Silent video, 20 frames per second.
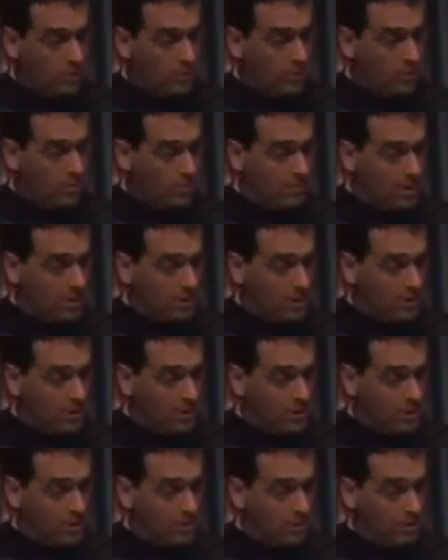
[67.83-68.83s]
you can make
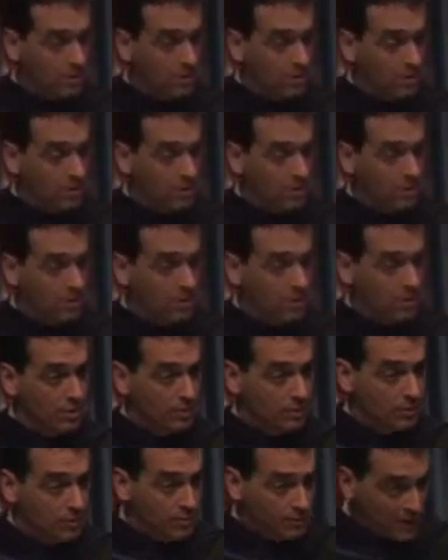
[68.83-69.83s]
decisions
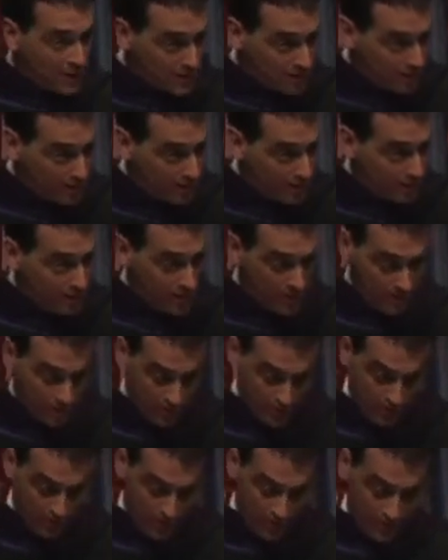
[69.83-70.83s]
for fundamental
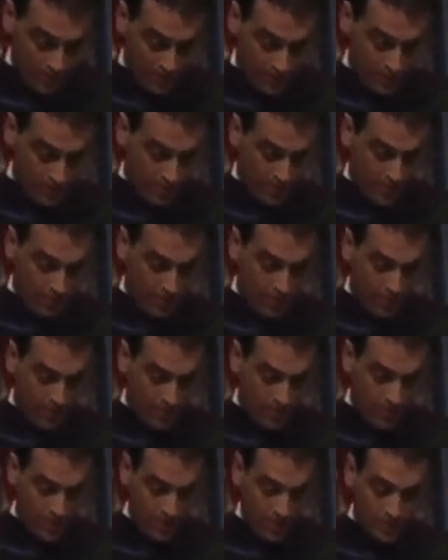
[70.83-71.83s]
reasons,
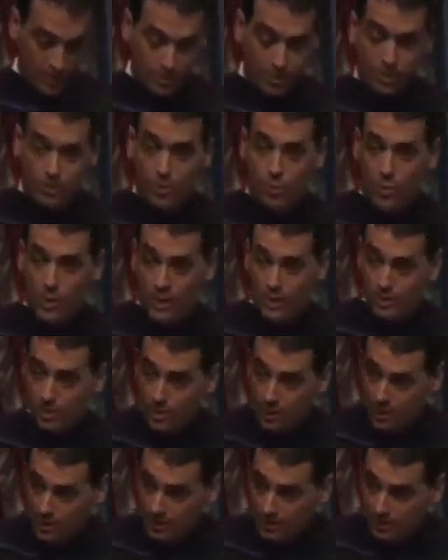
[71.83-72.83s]
because you want to
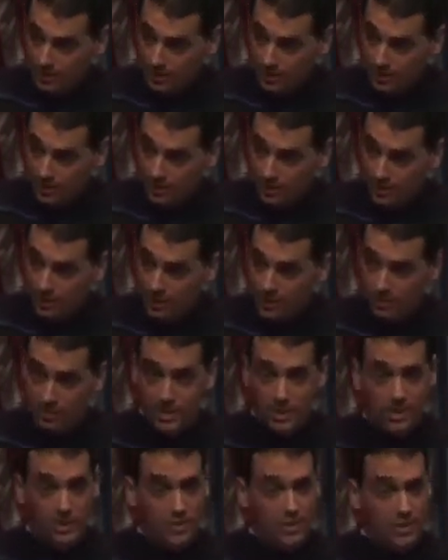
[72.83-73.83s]
do it,
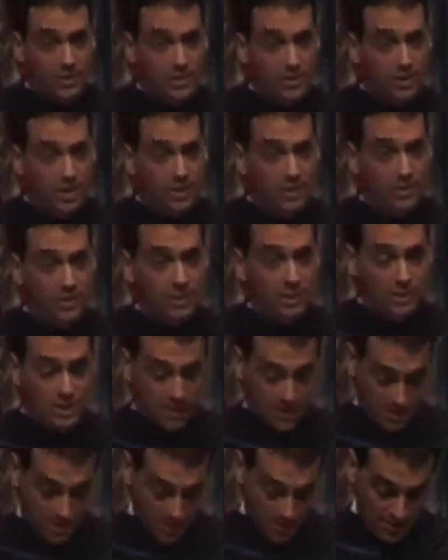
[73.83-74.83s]
because it's inherently
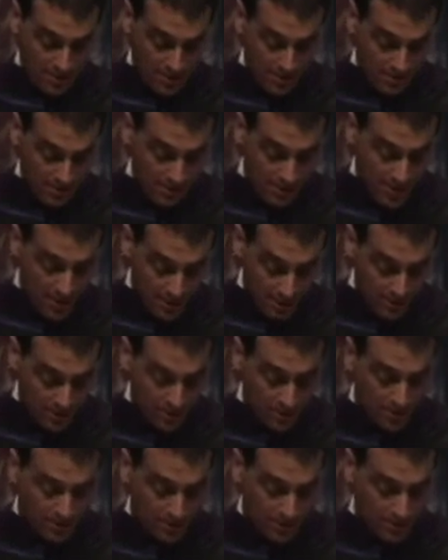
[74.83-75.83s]

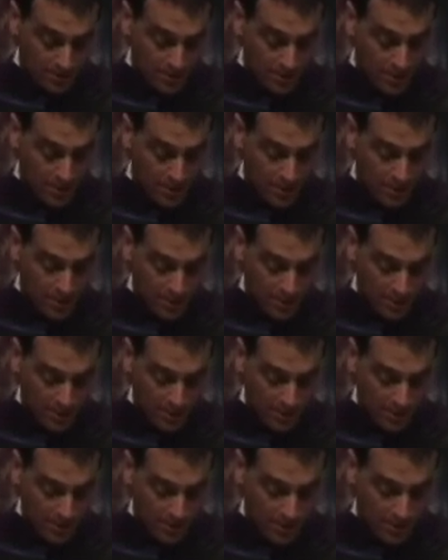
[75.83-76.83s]
valuable, because it's
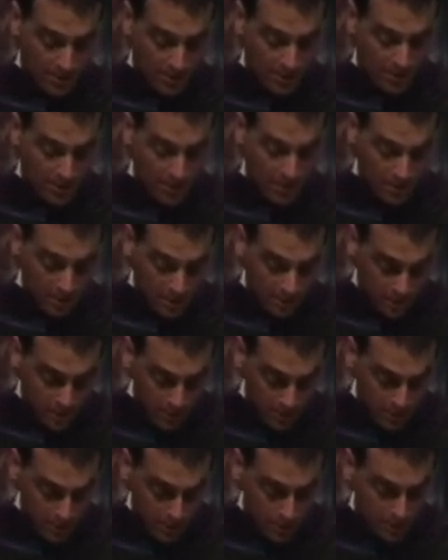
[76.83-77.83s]
part of
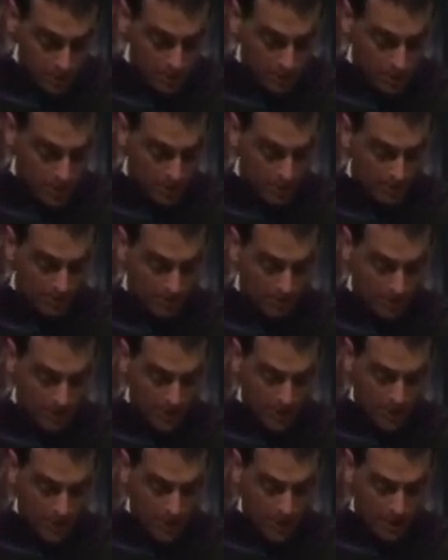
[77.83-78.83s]
who you are.
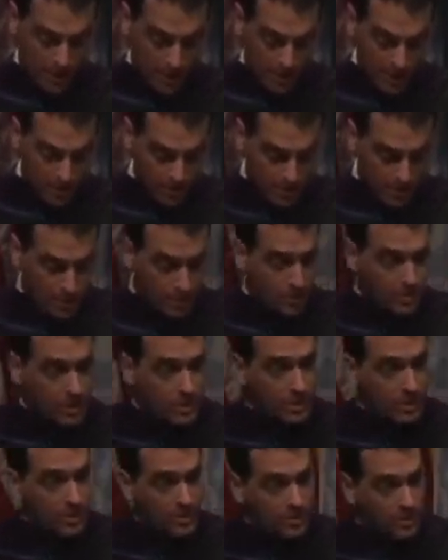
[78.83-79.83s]
Here's a dirty
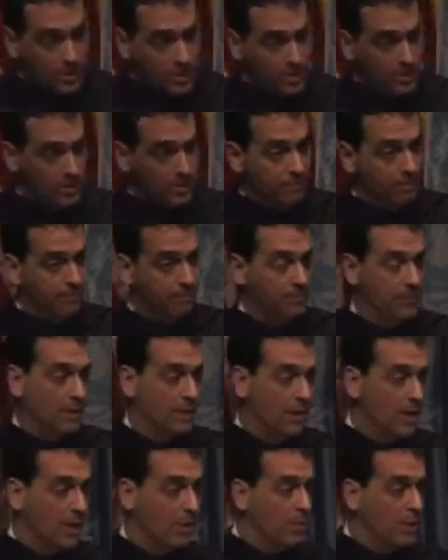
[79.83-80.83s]
little secret
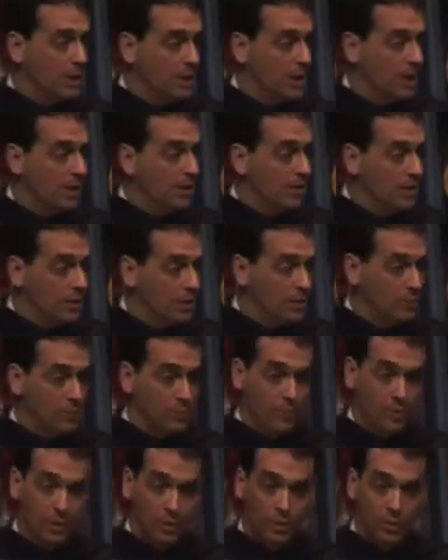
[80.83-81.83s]
that I wish I had known
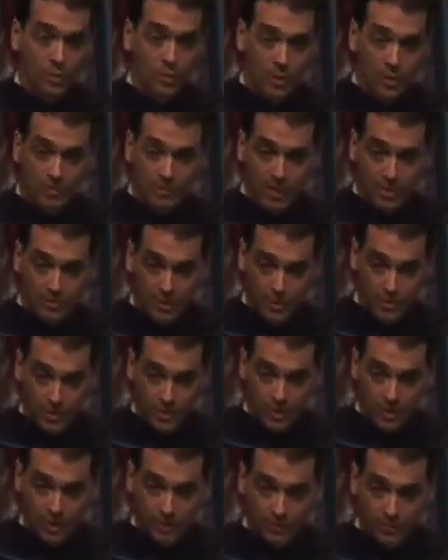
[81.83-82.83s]
25 years
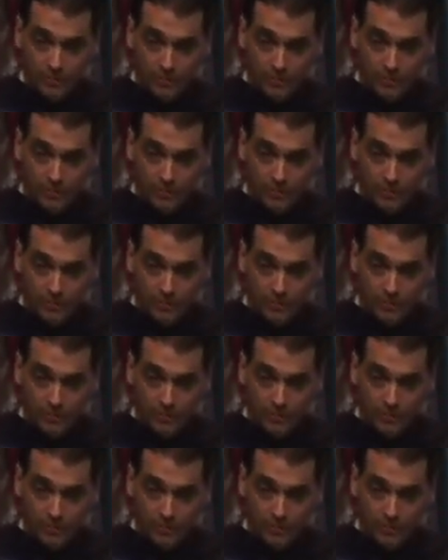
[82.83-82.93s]
ago.